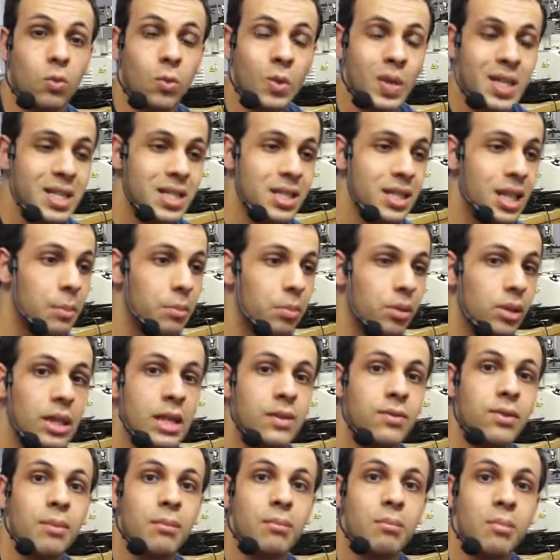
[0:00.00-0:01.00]
the reason they
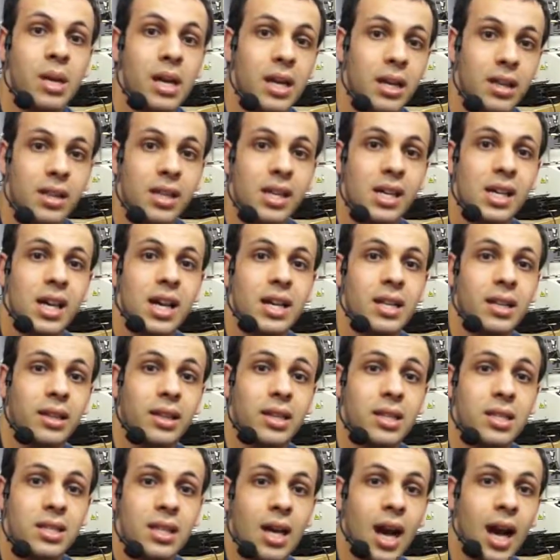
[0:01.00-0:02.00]
believe the myth
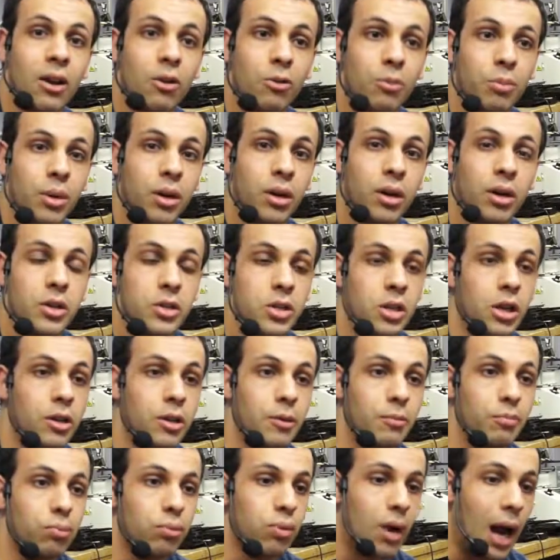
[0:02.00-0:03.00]
that the solder balls
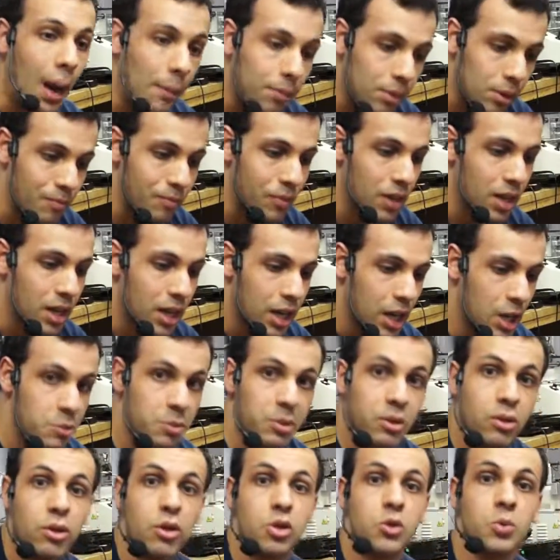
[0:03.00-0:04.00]
are the problem
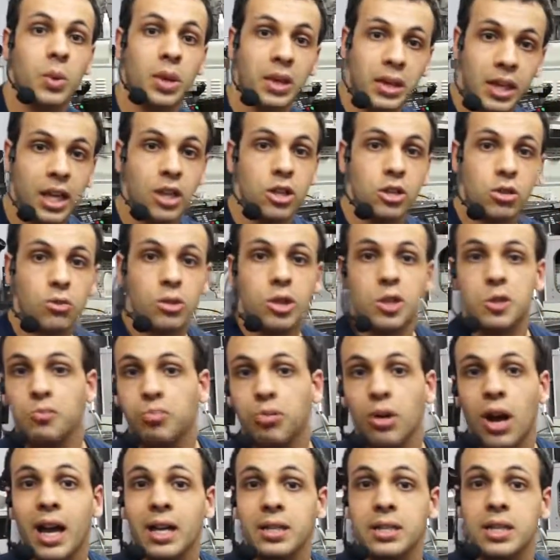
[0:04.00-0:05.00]
is because when they do this
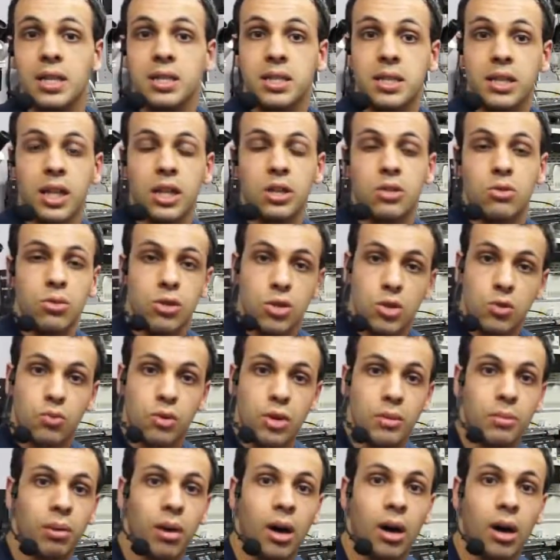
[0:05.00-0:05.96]
process and they do this